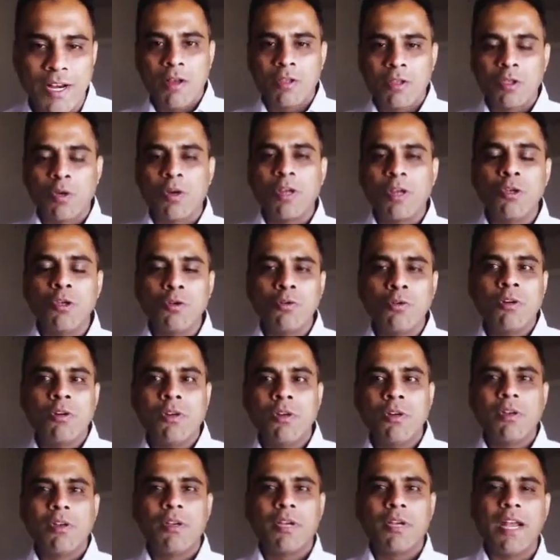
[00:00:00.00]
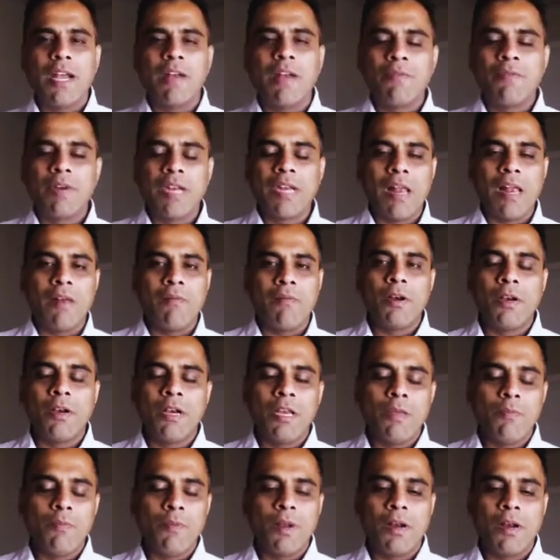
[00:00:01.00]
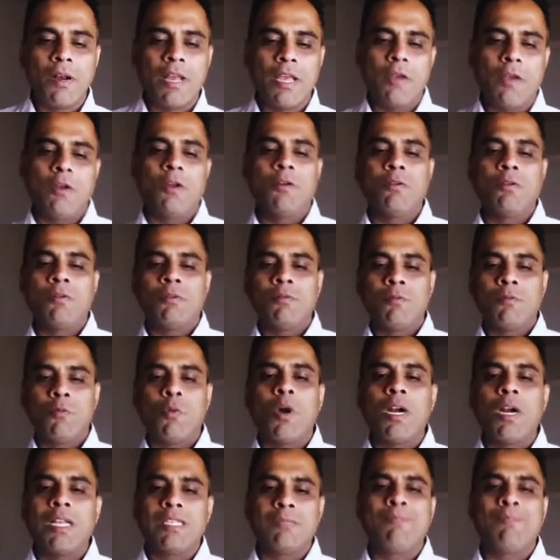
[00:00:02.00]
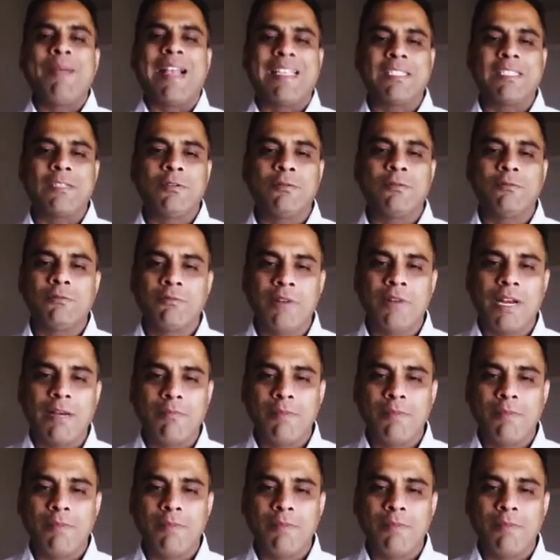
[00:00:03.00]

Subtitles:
So could you kind of delve deeper, like, what is passive, right?